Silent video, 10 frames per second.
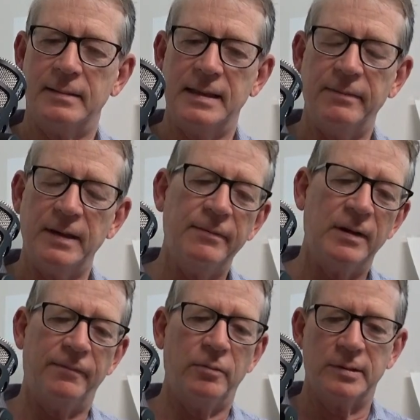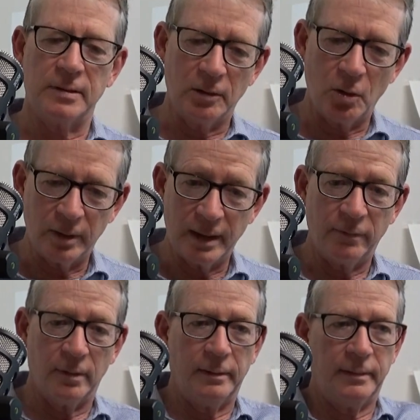even if it was a
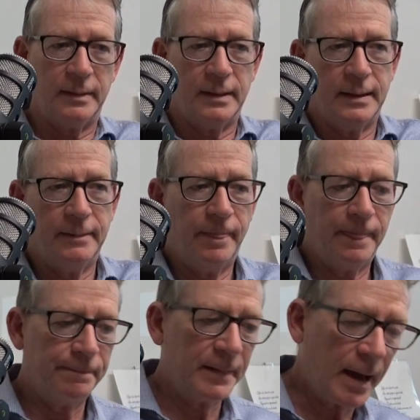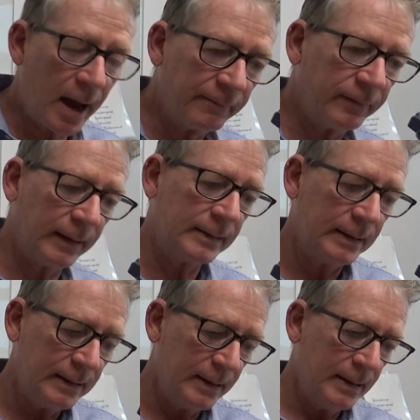low-level conflict,
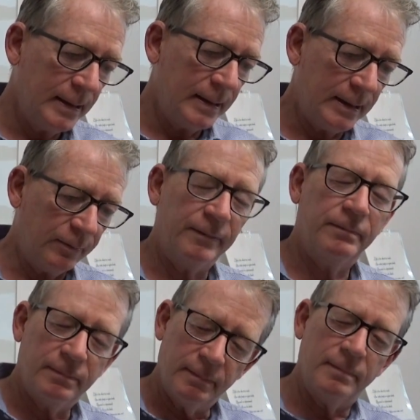it would